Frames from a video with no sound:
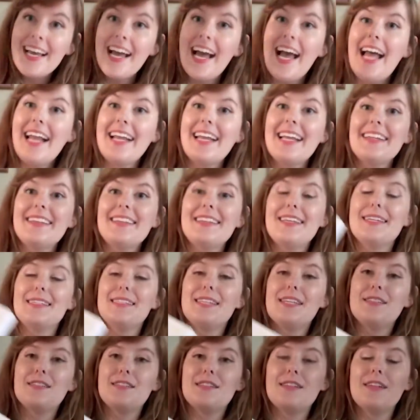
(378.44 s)
and get the
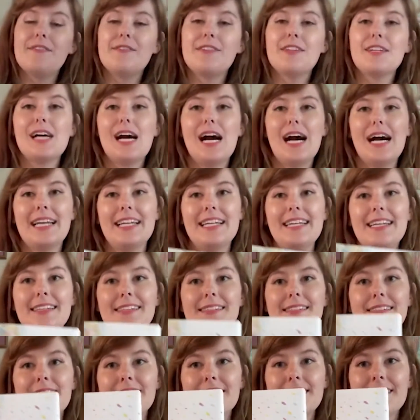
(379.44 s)
attention of your
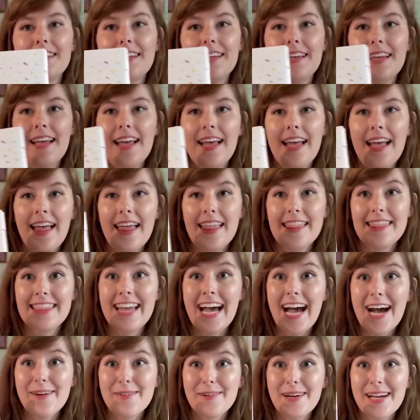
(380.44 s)
audience
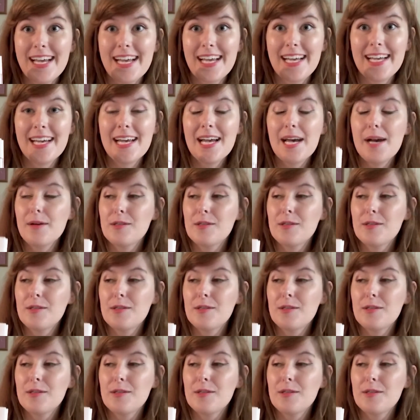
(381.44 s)
that way.